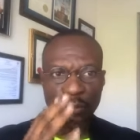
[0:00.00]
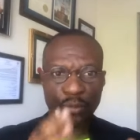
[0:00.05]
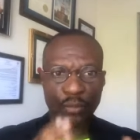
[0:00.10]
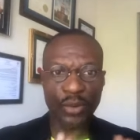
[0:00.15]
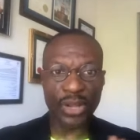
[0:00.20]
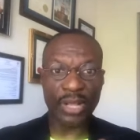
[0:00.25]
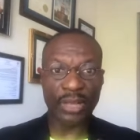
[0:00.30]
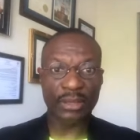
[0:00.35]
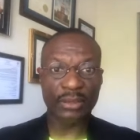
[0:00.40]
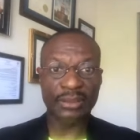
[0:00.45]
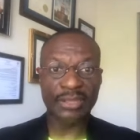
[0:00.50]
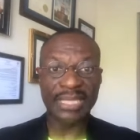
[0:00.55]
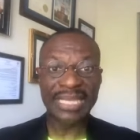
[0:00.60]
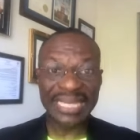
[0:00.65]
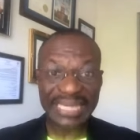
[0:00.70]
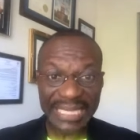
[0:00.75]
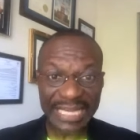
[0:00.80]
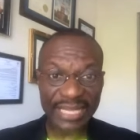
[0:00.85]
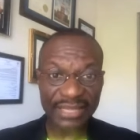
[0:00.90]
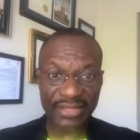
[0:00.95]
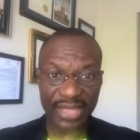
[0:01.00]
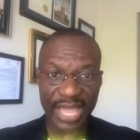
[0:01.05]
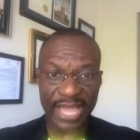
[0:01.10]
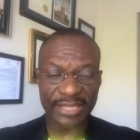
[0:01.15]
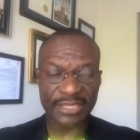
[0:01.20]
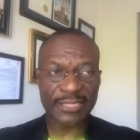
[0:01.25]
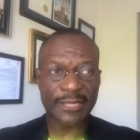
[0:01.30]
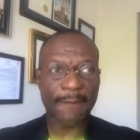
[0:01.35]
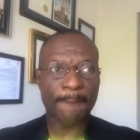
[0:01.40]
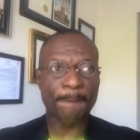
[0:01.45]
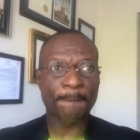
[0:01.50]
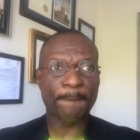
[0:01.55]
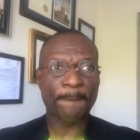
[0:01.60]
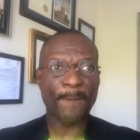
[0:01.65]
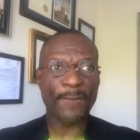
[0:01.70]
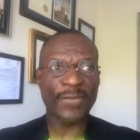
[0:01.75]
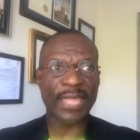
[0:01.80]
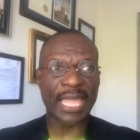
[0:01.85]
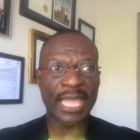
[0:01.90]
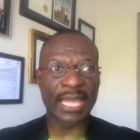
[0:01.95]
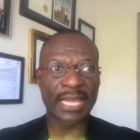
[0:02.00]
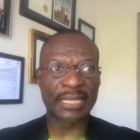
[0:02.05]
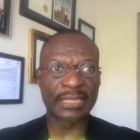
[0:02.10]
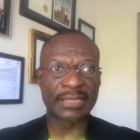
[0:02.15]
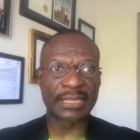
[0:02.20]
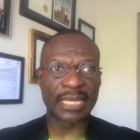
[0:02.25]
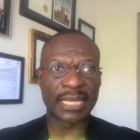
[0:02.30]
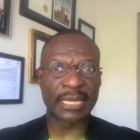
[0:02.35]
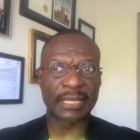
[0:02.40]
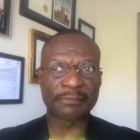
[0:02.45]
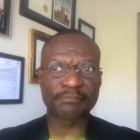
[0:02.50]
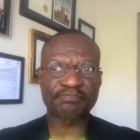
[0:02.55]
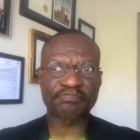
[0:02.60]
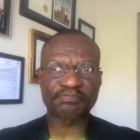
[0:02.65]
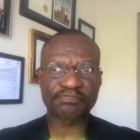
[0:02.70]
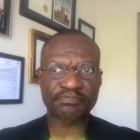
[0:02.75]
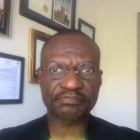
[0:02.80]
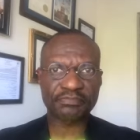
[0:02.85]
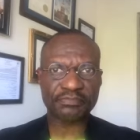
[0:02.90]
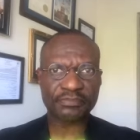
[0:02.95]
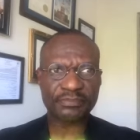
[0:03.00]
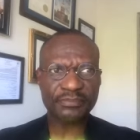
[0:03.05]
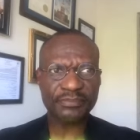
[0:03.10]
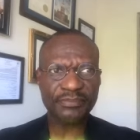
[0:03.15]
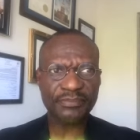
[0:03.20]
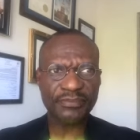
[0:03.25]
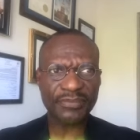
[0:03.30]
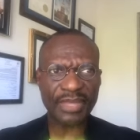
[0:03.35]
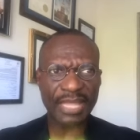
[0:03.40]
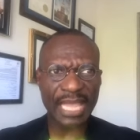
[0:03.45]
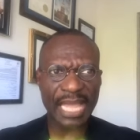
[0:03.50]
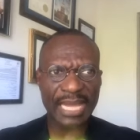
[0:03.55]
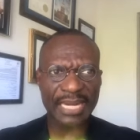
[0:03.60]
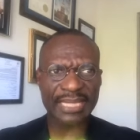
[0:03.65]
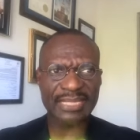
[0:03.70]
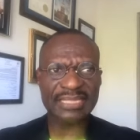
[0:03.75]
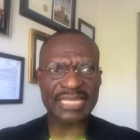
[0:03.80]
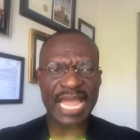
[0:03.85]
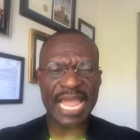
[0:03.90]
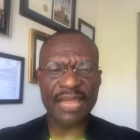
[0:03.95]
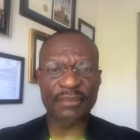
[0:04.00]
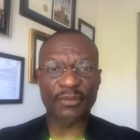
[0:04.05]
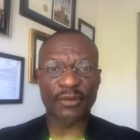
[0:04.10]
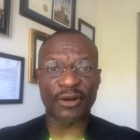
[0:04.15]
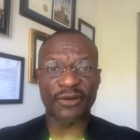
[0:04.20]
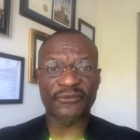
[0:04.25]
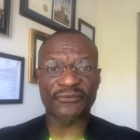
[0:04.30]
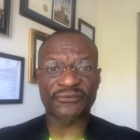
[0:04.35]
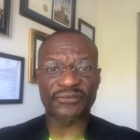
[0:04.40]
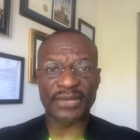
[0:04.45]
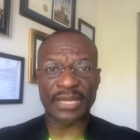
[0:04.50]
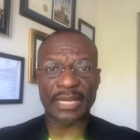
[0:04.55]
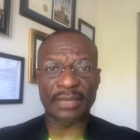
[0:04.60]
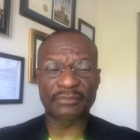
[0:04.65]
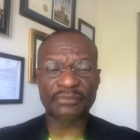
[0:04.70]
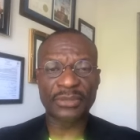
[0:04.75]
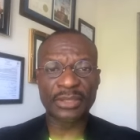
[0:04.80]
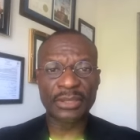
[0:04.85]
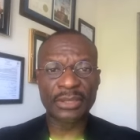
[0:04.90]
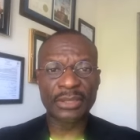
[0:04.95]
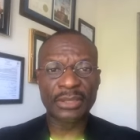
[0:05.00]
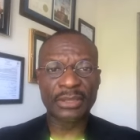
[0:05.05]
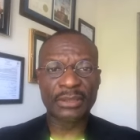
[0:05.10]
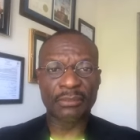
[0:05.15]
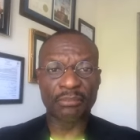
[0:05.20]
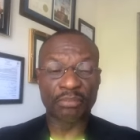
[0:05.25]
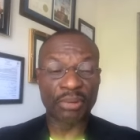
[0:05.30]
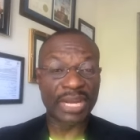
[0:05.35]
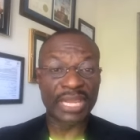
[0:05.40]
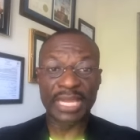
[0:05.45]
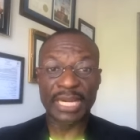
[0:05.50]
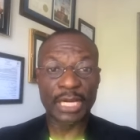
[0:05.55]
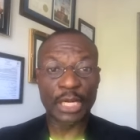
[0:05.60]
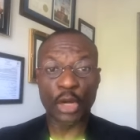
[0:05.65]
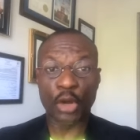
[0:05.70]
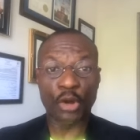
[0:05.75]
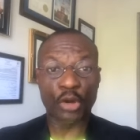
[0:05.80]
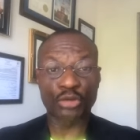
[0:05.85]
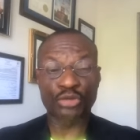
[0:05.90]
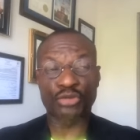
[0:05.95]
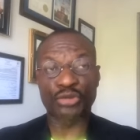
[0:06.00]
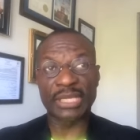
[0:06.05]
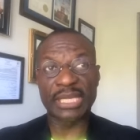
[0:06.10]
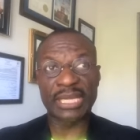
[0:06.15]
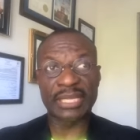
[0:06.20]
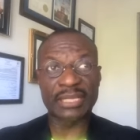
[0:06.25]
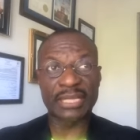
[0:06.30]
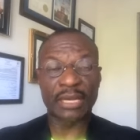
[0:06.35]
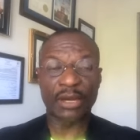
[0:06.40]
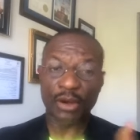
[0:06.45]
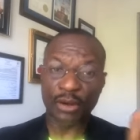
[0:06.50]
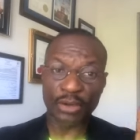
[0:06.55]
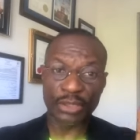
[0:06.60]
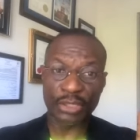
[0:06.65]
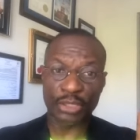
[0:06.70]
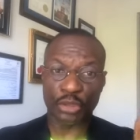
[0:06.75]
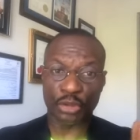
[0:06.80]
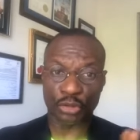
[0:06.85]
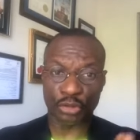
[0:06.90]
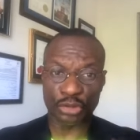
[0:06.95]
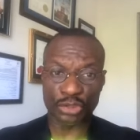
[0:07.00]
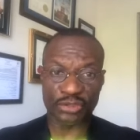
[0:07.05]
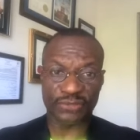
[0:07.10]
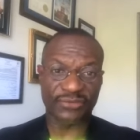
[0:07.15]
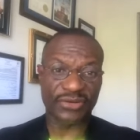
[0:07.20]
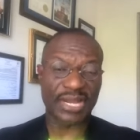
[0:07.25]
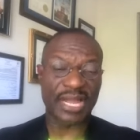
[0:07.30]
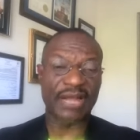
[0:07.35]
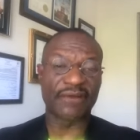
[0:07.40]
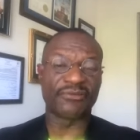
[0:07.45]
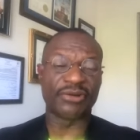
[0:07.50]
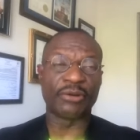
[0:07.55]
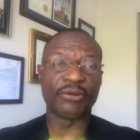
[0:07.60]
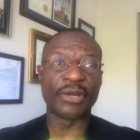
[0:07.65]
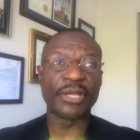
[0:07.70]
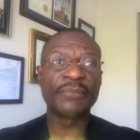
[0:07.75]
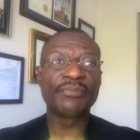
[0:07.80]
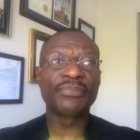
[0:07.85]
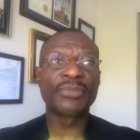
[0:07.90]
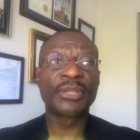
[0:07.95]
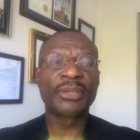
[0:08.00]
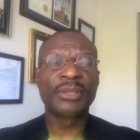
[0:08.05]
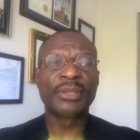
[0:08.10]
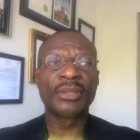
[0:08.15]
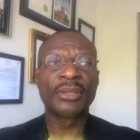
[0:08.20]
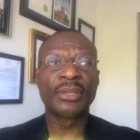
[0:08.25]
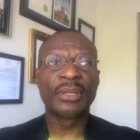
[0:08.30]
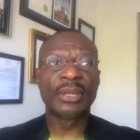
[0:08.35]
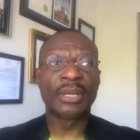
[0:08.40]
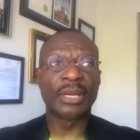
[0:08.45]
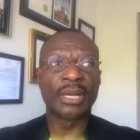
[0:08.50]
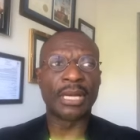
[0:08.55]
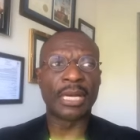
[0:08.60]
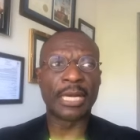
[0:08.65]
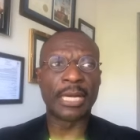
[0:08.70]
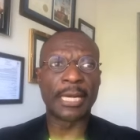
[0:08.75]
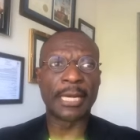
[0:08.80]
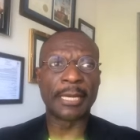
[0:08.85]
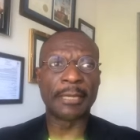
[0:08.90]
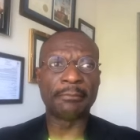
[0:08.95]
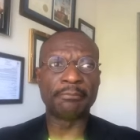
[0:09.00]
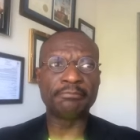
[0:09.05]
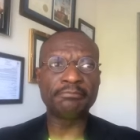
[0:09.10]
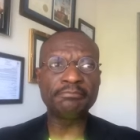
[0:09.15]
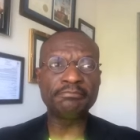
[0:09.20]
Well, he did that. And um, at the time of um, bringing it all together on the cross of Calvary, um,